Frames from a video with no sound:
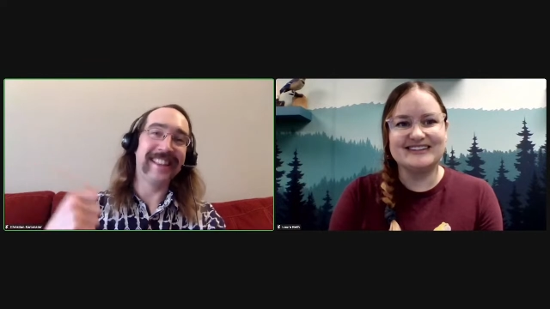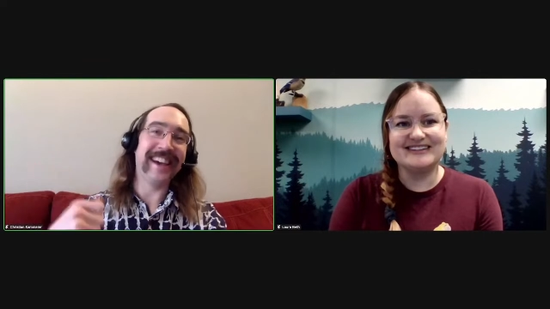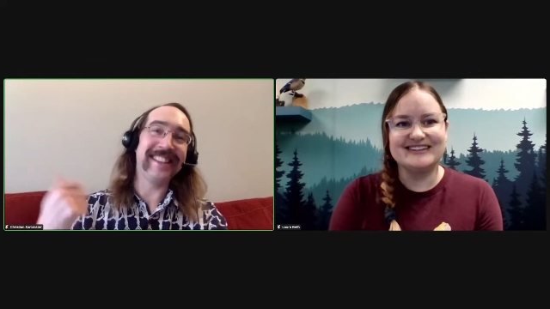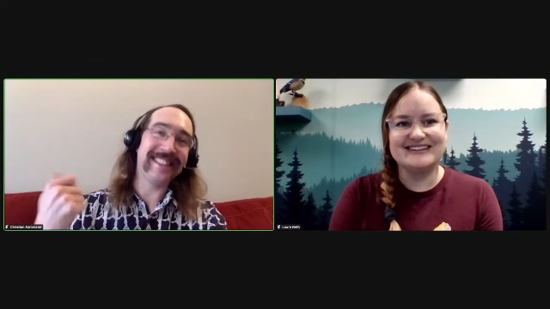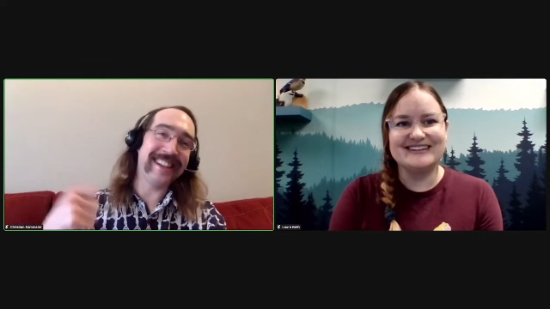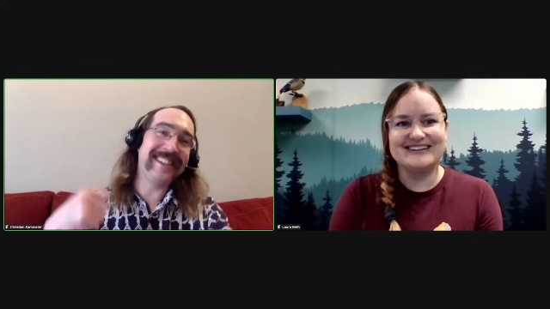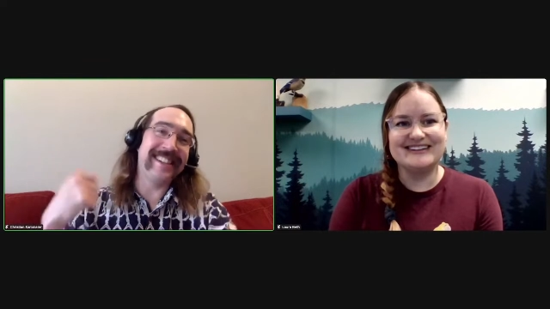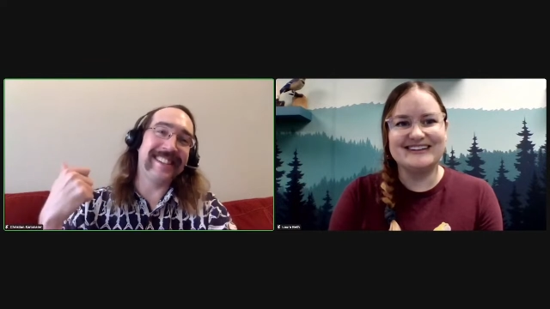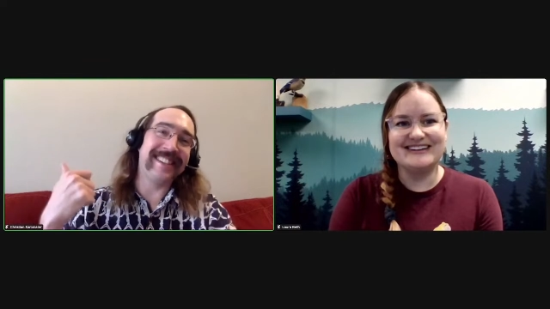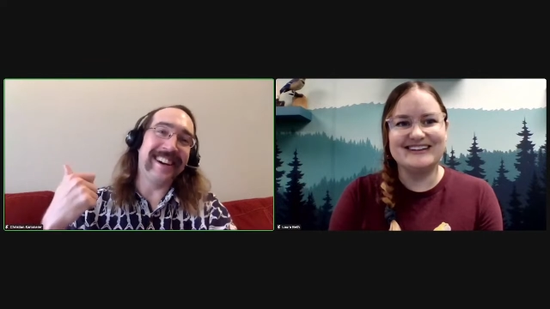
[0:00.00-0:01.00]
Speaker 1: that's that's
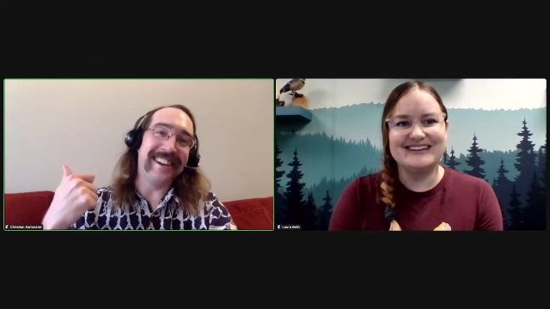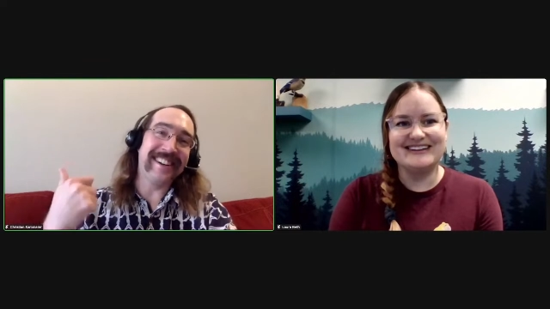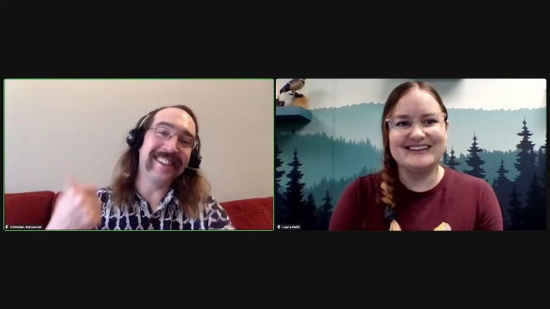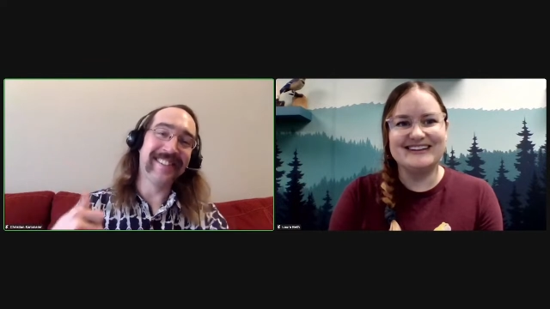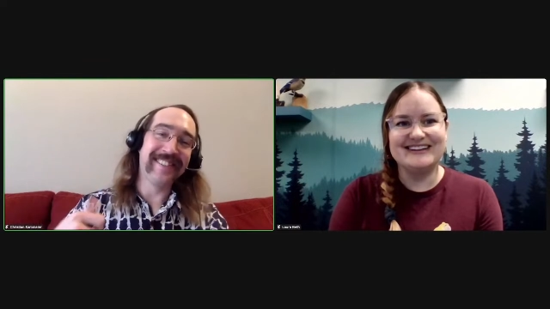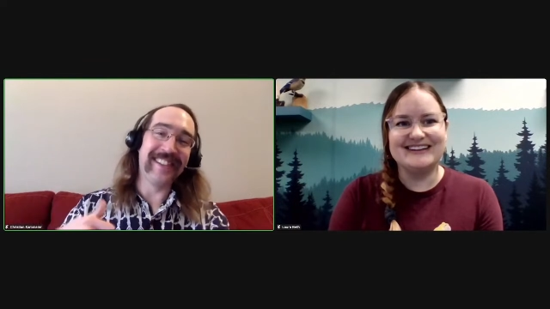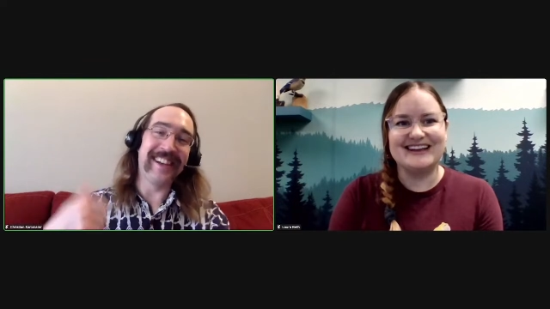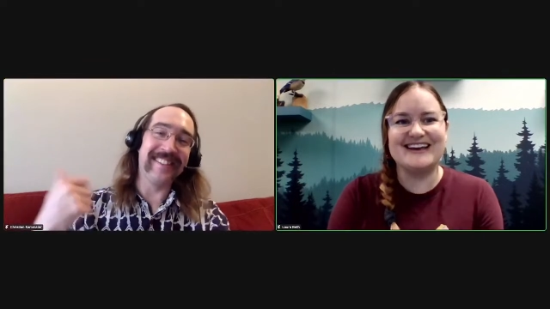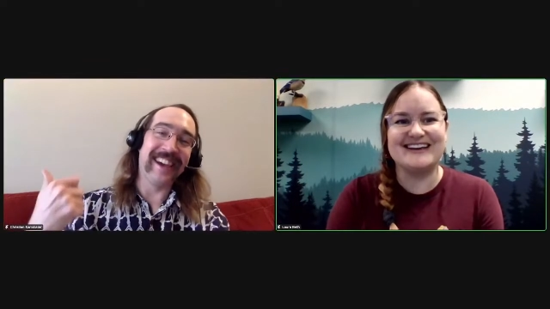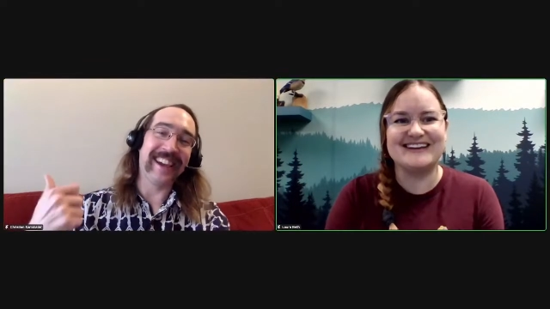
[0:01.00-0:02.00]
just dunk. We
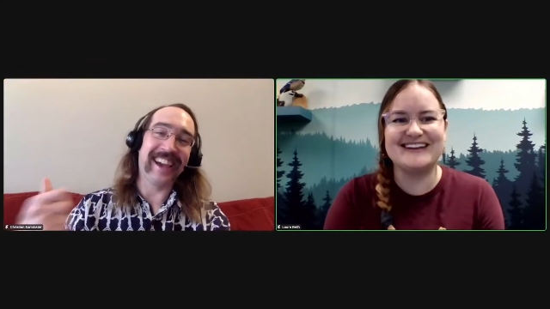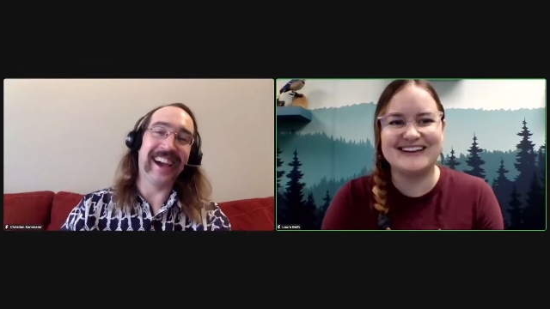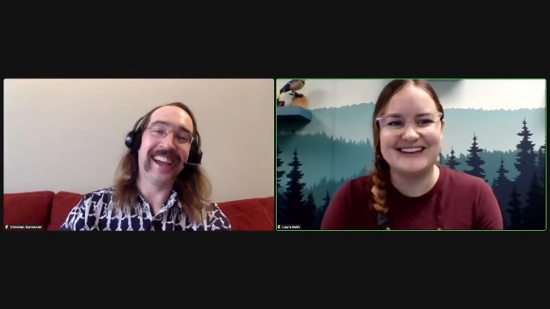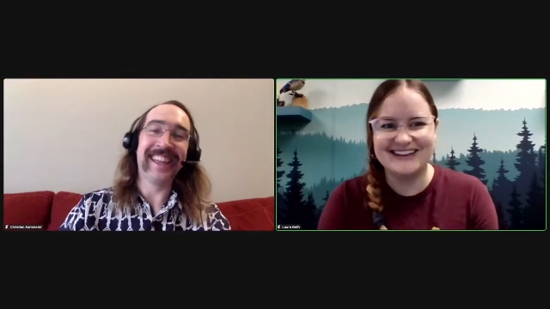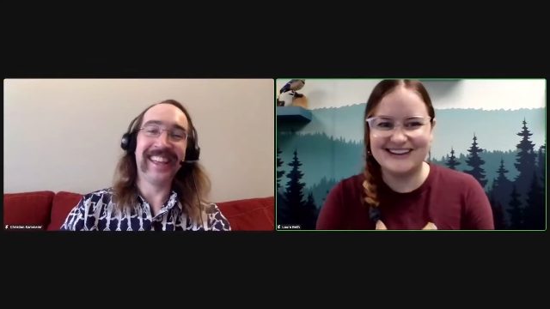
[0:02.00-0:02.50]
love that guy.